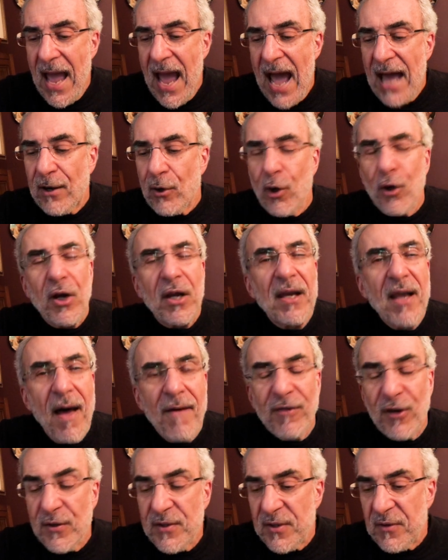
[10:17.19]
and her
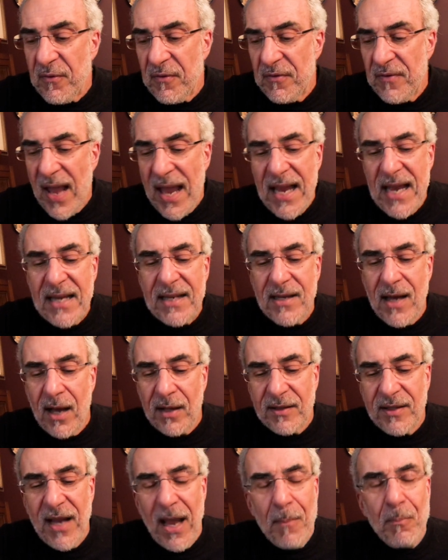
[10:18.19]
lover's vain
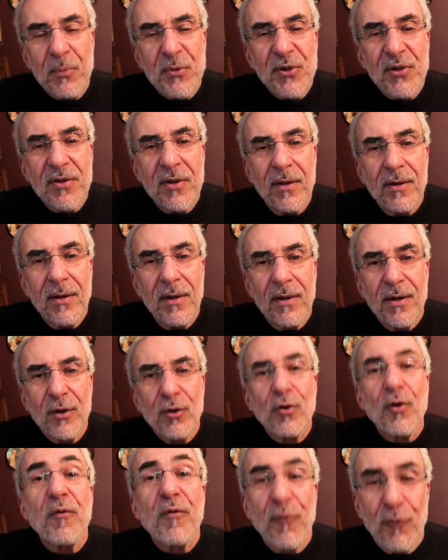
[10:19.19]
attempts
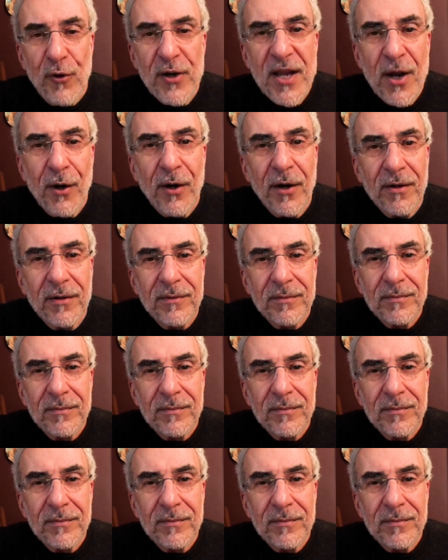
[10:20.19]
to free her.